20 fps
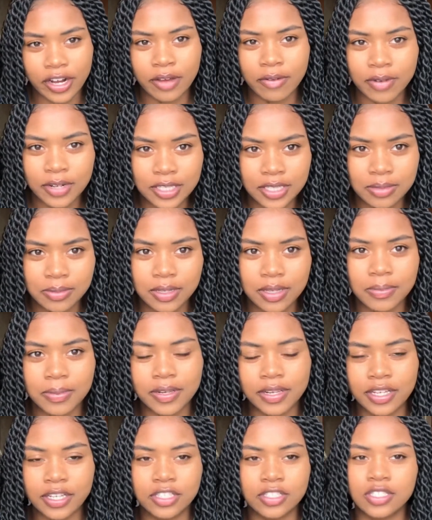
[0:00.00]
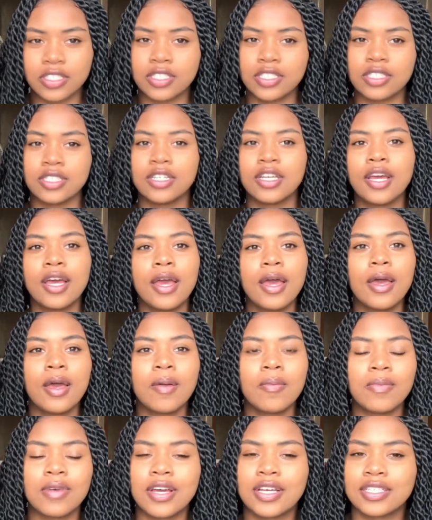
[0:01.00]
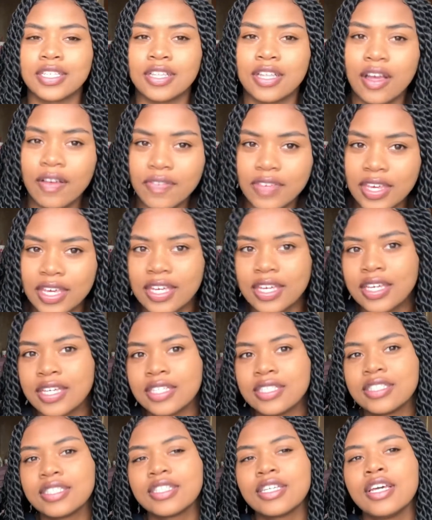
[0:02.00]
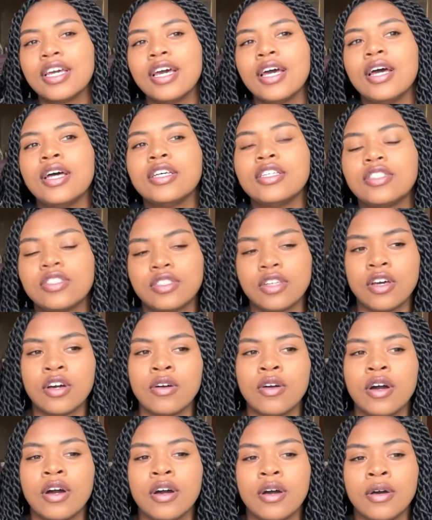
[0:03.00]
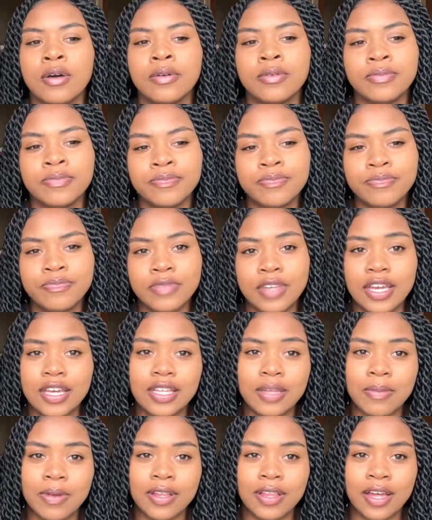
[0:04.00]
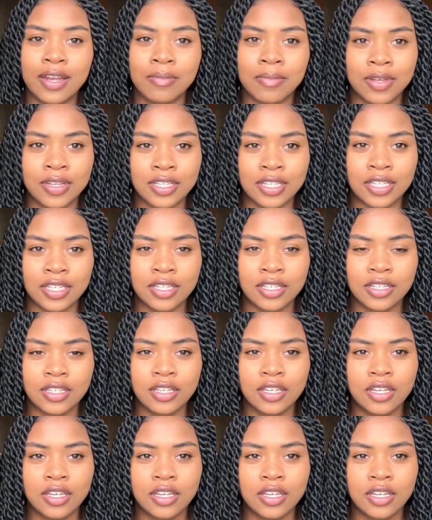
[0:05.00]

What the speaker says: I wanted to be a pediatrician because I love kids. So and they made a lot of money.